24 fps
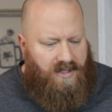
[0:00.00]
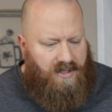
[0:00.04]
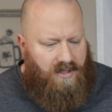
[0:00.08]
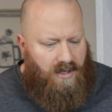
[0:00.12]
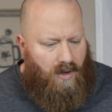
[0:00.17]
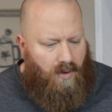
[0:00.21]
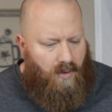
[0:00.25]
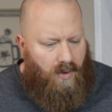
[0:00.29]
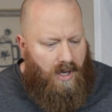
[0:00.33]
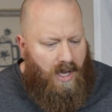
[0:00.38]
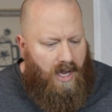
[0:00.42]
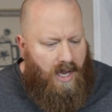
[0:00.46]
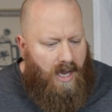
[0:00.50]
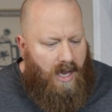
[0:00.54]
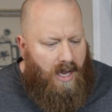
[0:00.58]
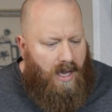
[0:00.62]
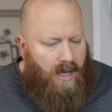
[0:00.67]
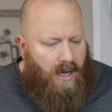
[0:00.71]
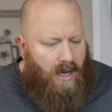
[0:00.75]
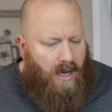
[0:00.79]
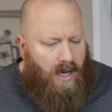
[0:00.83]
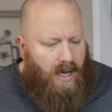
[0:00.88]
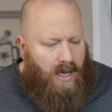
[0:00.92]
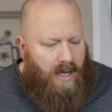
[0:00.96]
So
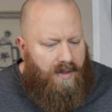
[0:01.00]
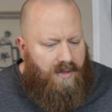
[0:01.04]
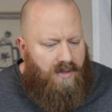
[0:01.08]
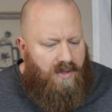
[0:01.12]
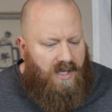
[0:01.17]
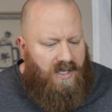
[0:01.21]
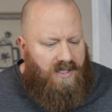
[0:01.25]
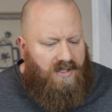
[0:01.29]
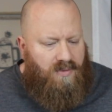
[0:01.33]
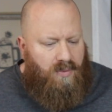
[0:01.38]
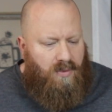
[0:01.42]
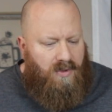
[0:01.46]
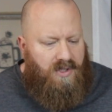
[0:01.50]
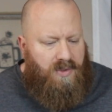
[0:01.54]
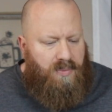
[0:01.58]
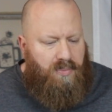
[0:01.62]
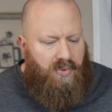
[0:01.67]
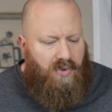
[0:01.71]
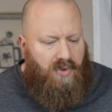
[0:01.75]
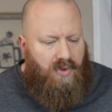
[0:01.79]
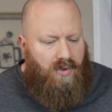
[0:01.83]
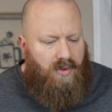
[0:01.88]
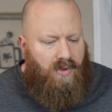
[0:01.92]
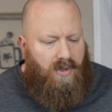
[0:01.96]
uh, this was
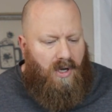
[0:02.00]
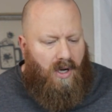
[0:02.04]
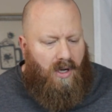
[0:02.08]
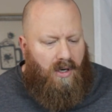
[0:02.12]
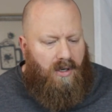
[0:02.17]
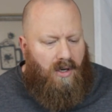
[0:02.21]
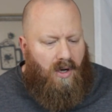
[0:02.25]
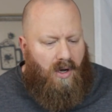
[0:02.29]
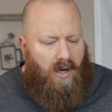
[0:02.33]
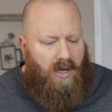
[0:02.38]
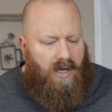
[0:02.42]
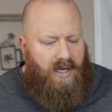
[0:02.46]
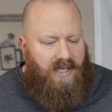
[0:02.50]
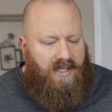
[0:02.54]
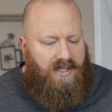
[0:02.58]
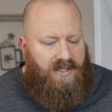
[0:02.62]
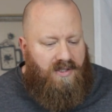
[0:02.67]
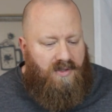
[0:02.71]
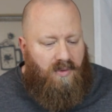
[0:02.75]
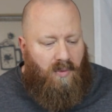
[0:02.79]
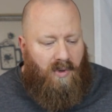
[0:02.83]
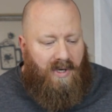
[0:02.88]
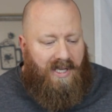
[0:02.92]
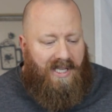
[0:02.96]
brewed on
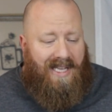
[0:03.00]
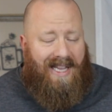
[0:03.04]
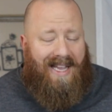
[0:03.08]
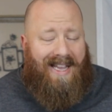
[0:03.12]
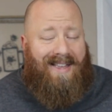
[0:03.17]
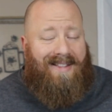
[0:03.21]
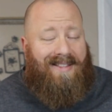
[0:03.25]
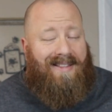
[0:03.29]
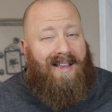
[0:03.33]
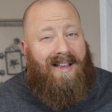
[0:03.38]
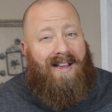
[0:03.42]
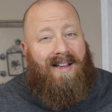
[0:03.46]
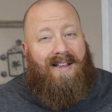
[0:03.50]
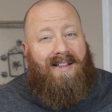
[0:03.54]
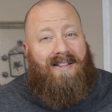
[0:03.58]
August 28th.